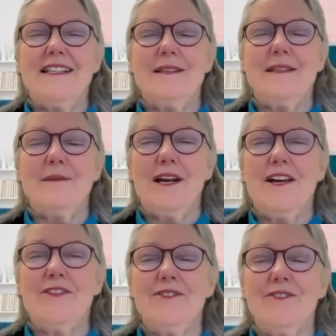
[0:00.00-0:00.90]
Take a deep
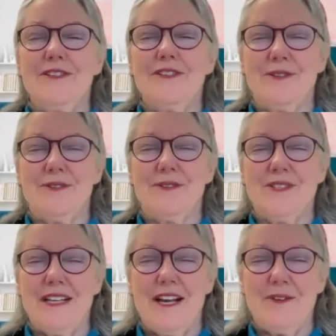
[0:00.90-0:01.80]
breath through the
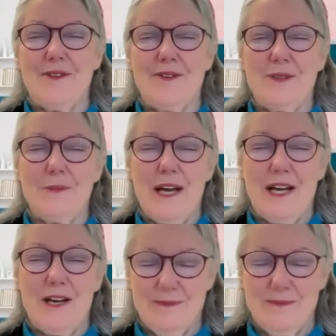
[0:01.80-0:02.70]
nose and out through the
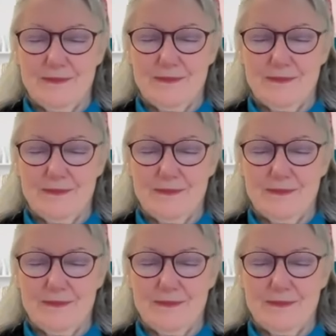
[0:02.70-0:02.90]
mouth.